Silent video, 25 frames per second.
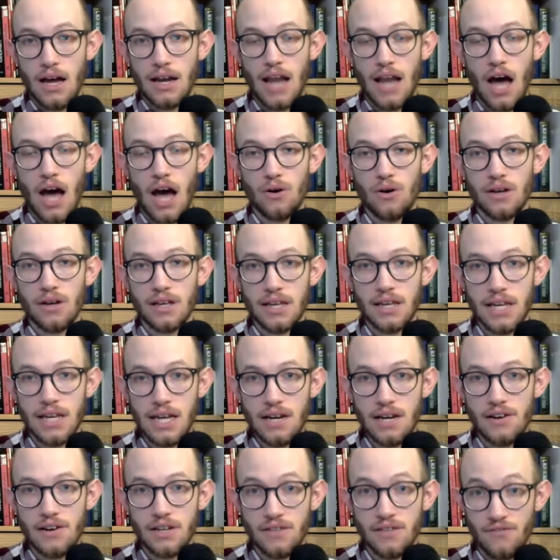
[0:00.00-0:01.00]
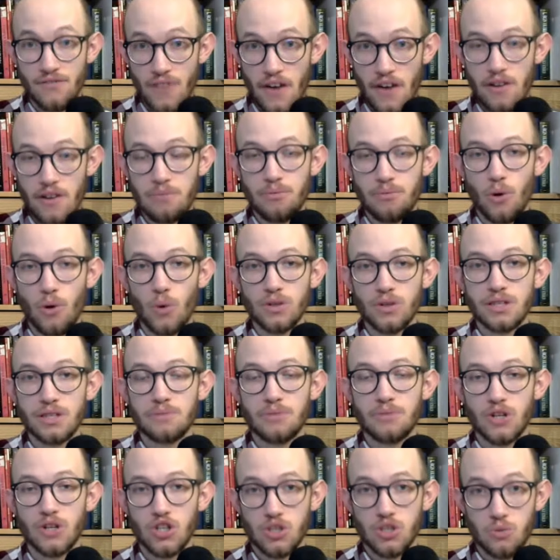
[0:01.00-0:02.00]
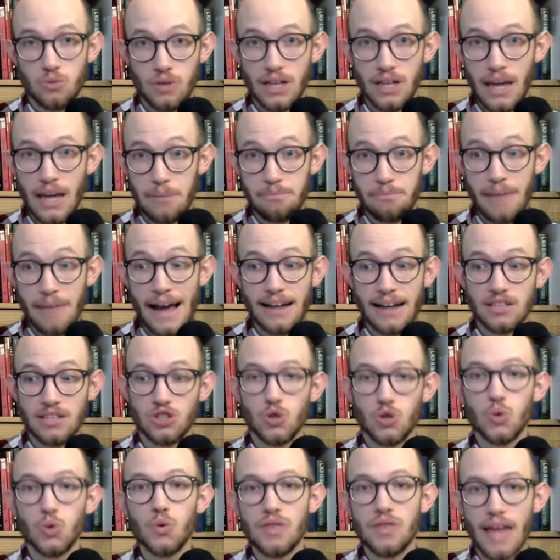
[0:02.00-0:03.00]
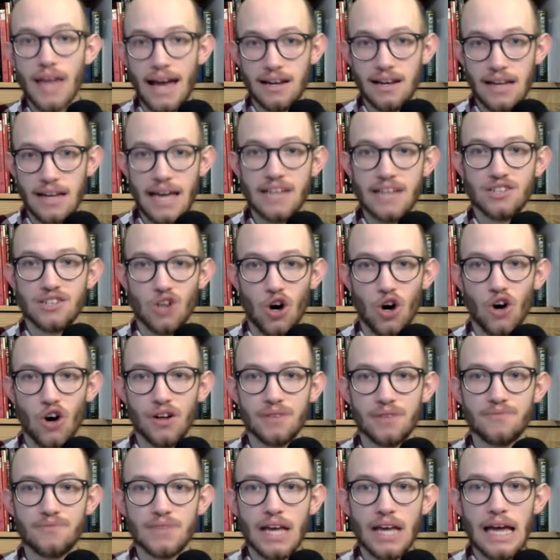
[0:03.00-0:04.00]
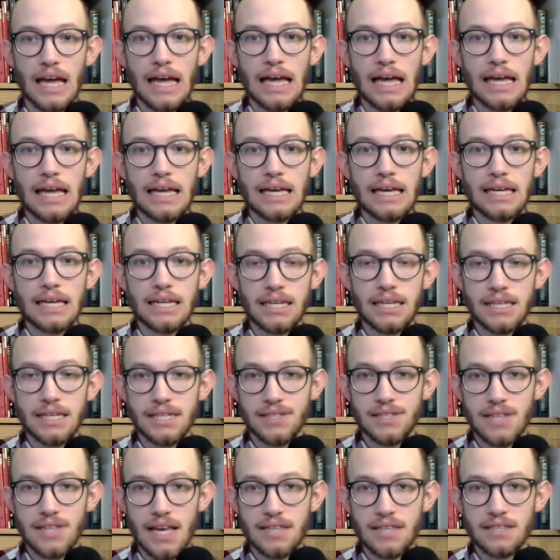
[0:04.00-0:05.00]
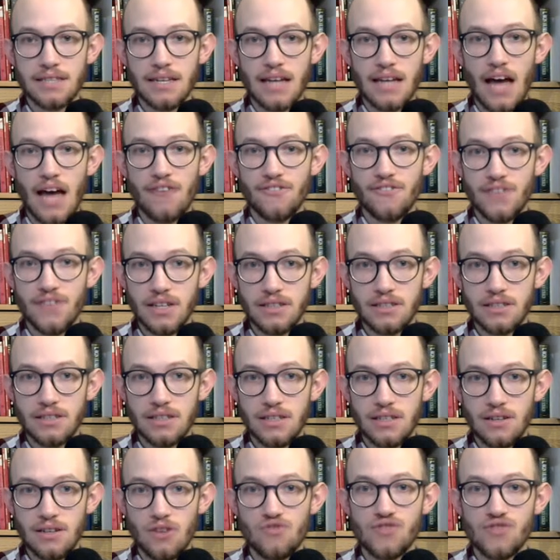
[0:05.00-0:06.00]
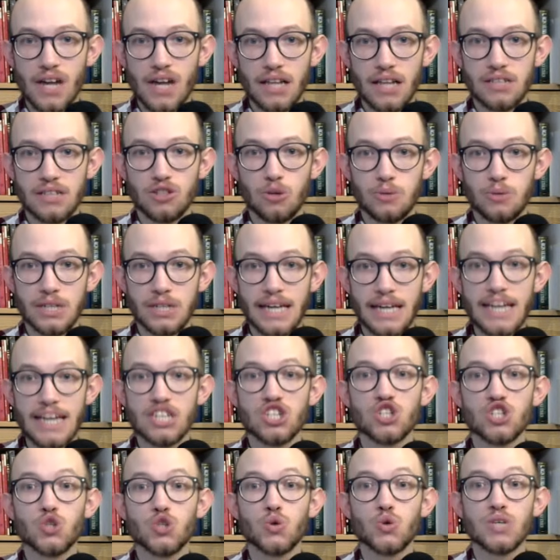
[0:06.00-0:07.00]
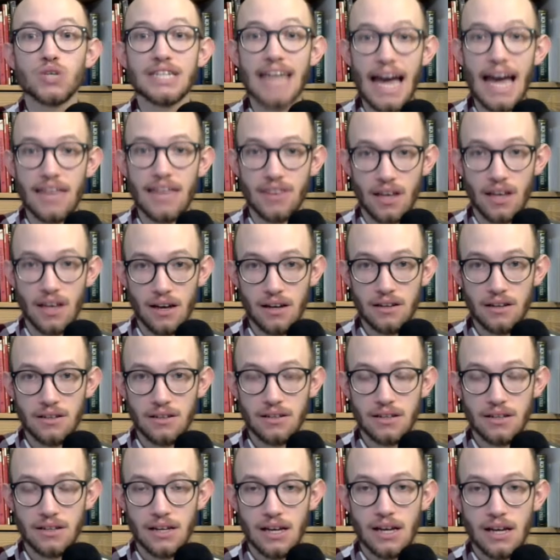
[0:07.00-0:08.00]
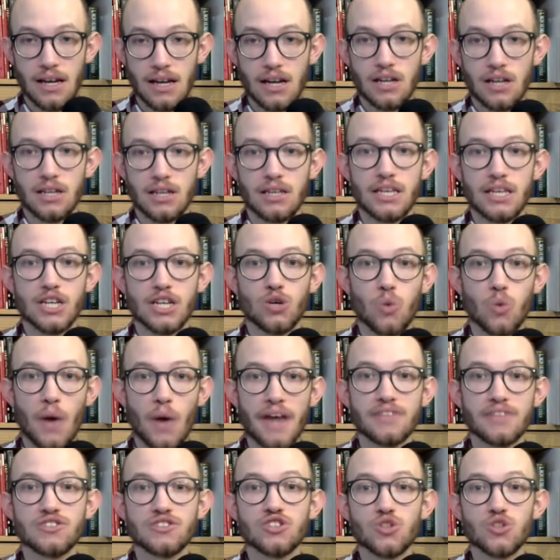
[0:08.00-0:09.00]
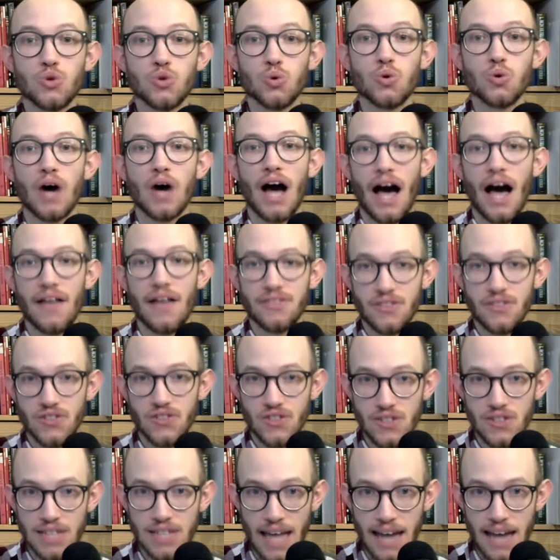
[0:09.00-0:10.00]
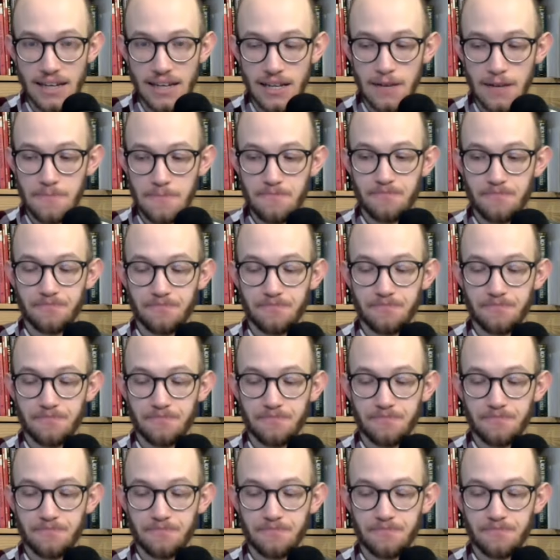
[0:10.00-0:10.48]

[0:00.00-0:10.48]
Now, here, very important, because we'll get back to that later on. He, he says that affinity, reality, communication together equates to understanding.